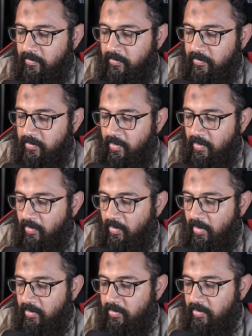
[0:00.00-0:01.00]

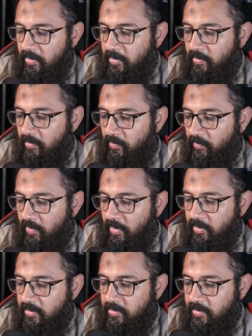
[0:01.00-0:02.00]
generation
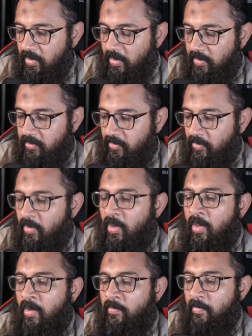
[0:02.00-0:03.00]
fix the issue.
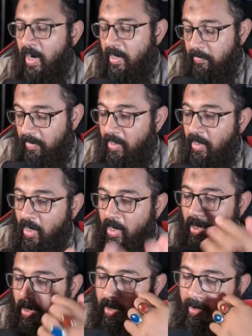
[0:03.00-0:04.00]
Might be
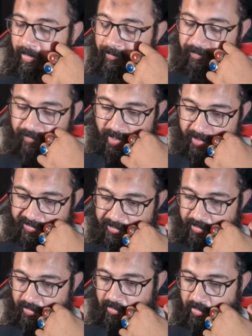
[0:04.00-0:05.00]

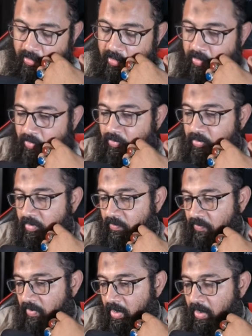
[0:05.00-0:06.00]
it's due to the
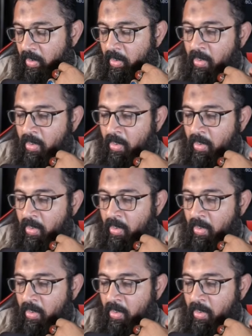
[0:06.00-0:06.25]
free